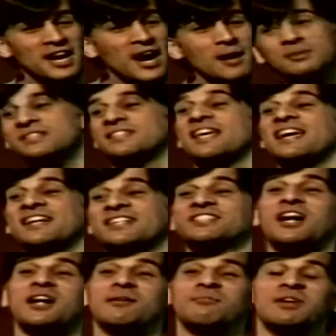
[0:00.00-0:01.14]
I was there because
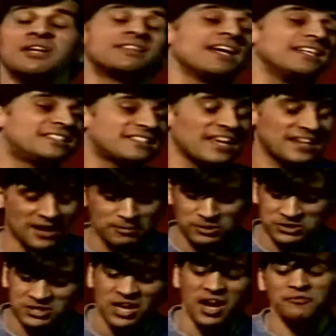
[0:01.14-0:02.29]
they said I
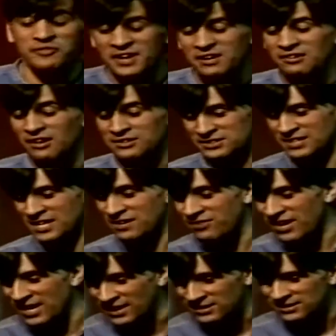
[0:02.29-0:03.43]
was a vicar on
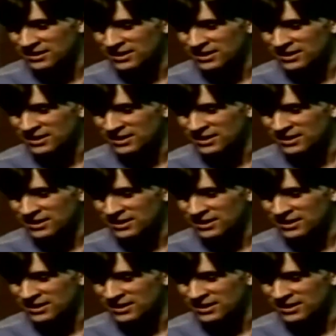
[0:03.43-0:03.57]
TV.